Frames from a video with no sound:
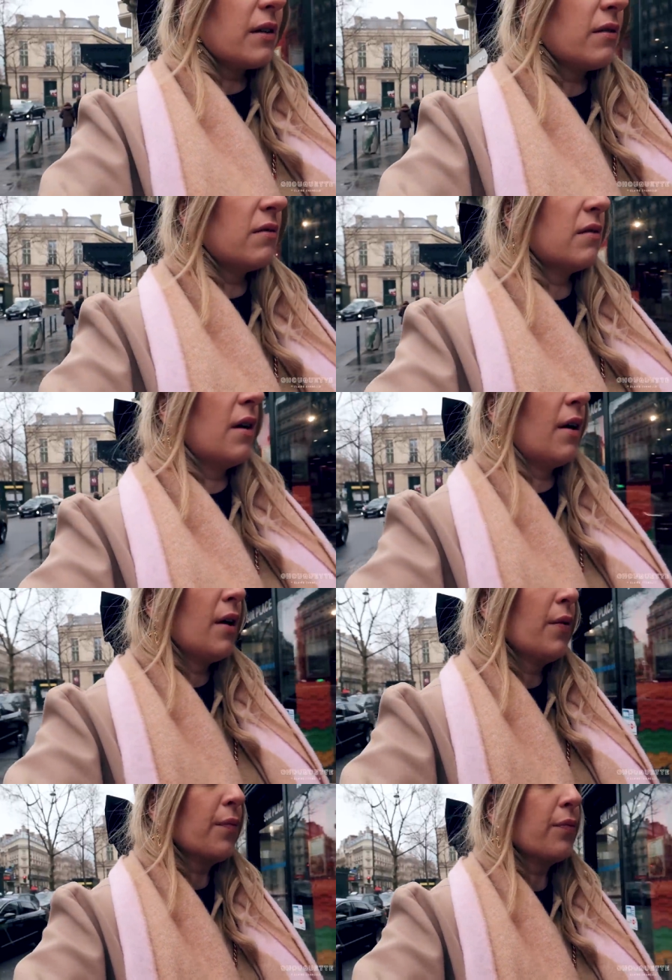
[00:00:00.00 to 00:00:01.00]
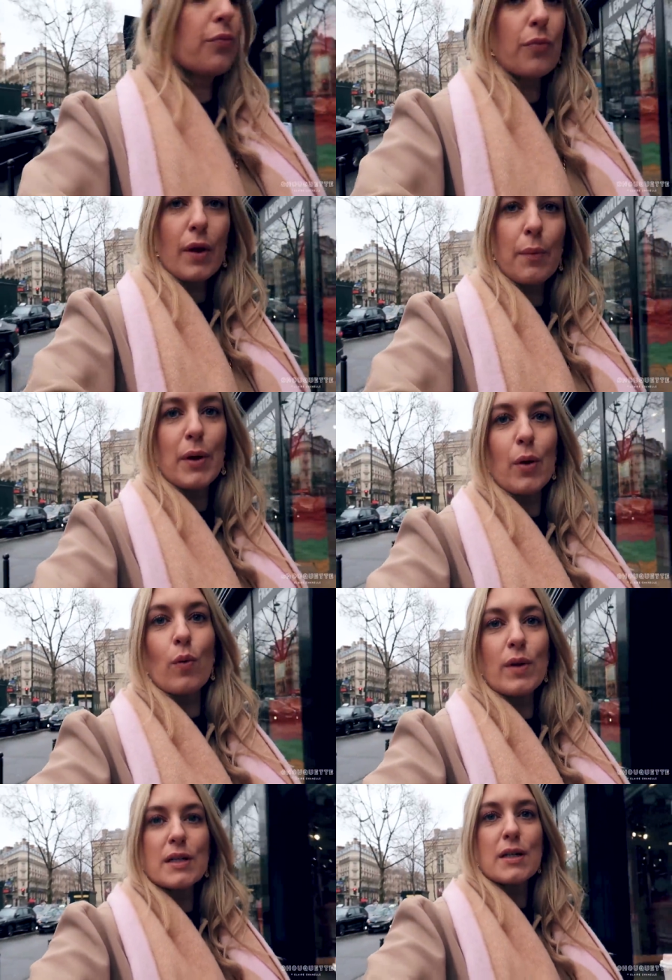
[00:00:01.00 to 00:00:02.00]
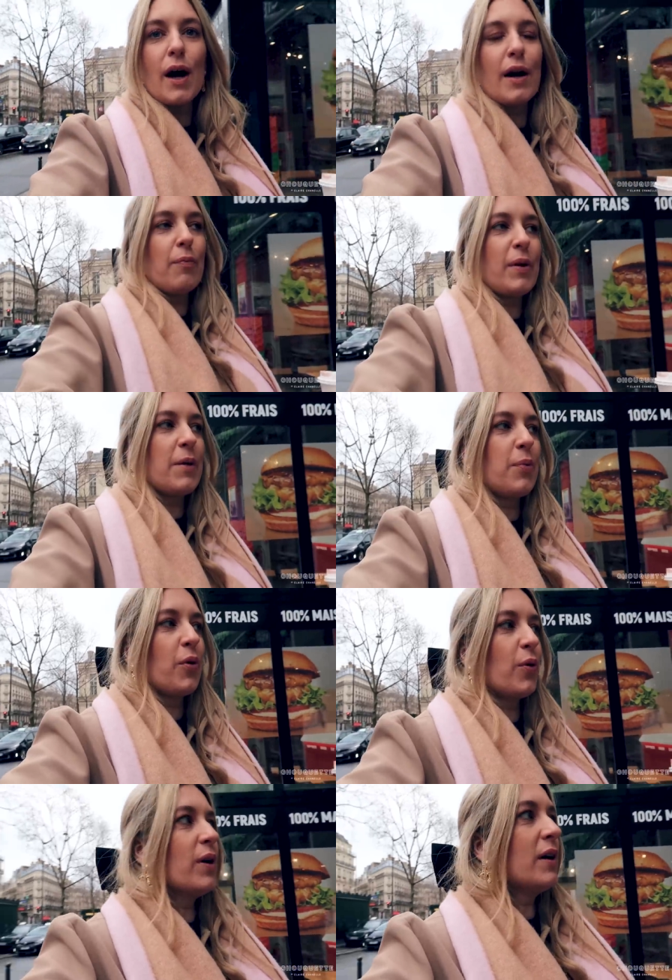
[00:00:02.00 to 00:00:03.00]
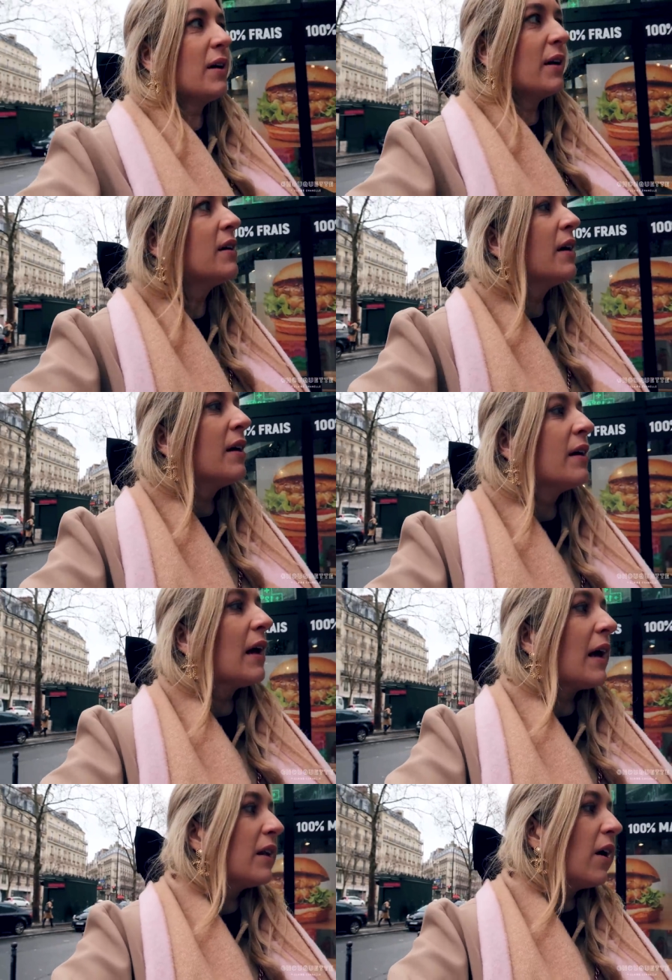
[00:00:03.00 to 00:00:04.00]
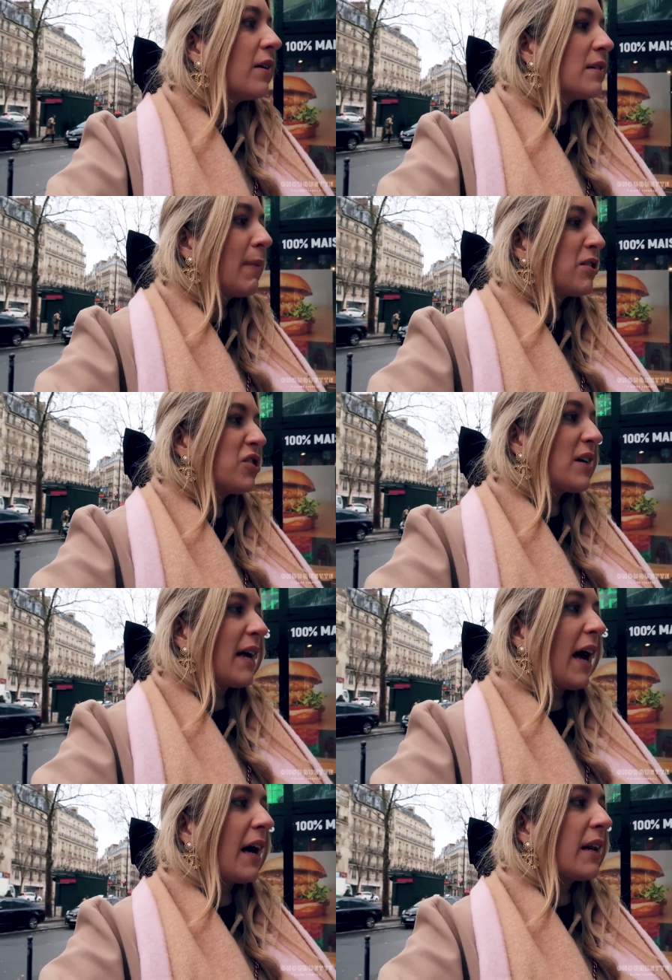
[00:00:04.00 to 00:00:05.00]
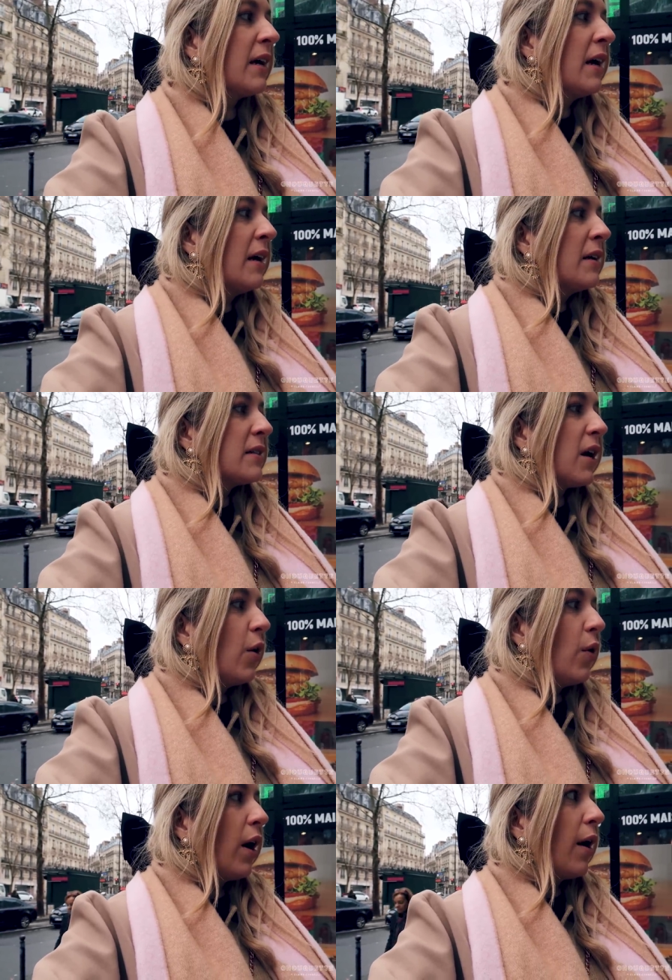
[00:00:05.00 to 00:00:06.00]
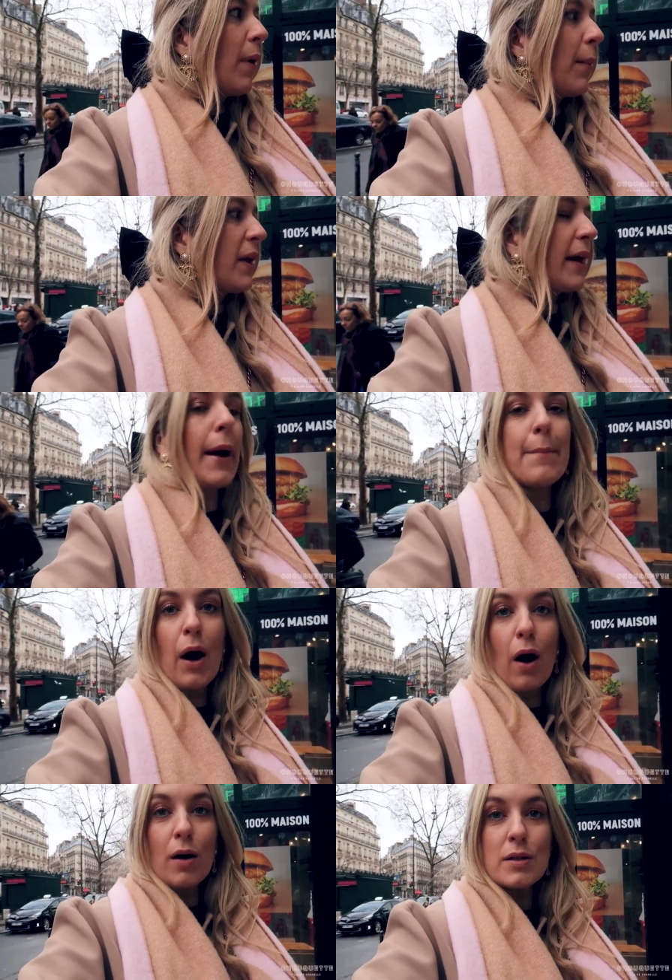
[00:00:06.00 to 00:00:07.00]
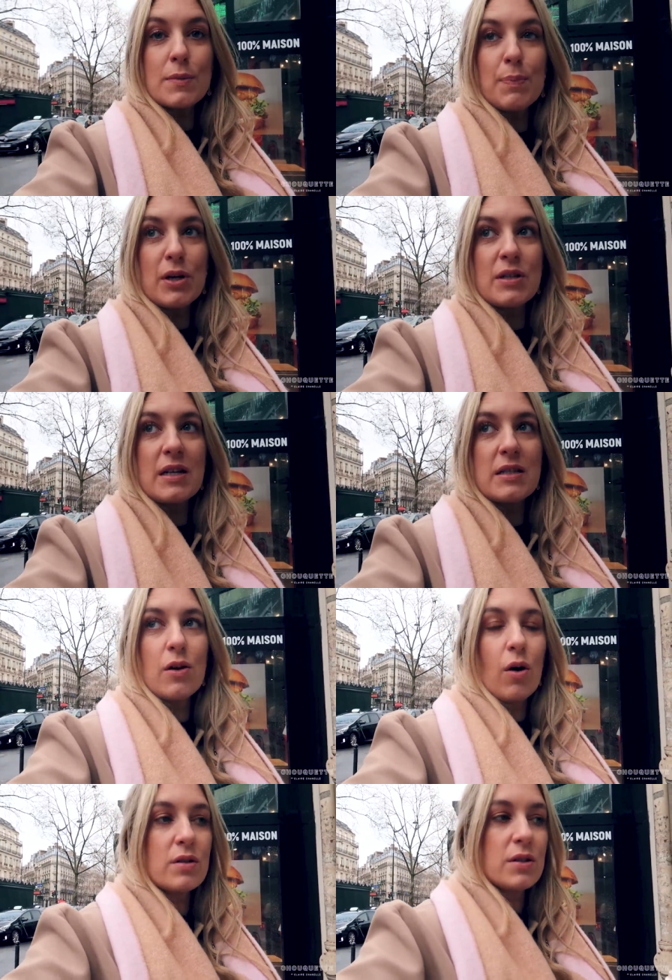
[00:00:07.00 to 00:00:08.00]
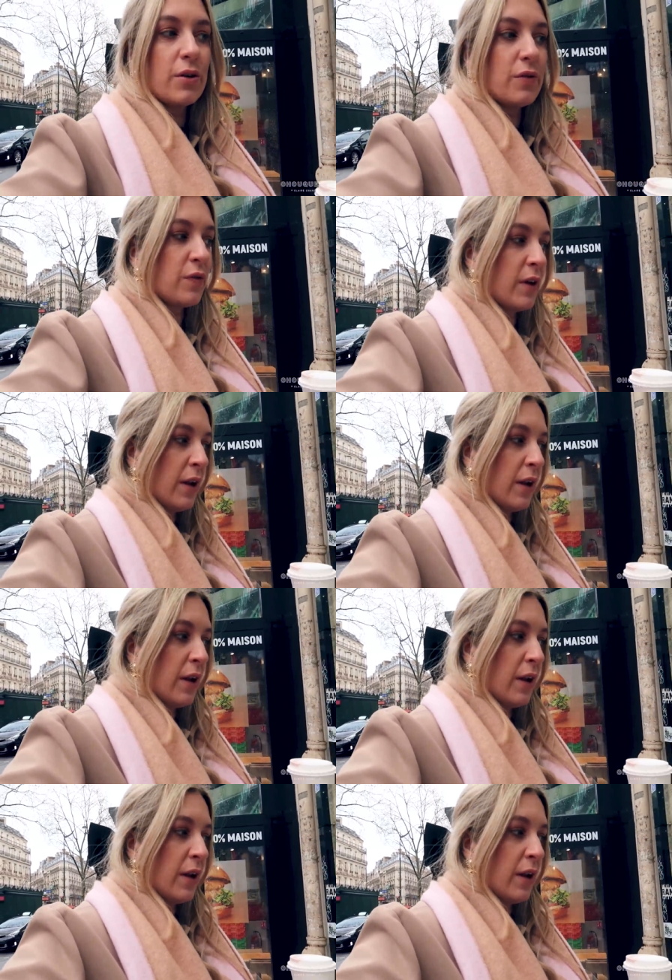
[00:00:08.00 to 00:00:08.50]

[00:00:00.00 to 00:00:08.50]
and meet all these kind of people and learn as much as I can. So I'm gonna get a mask because there's a lots of,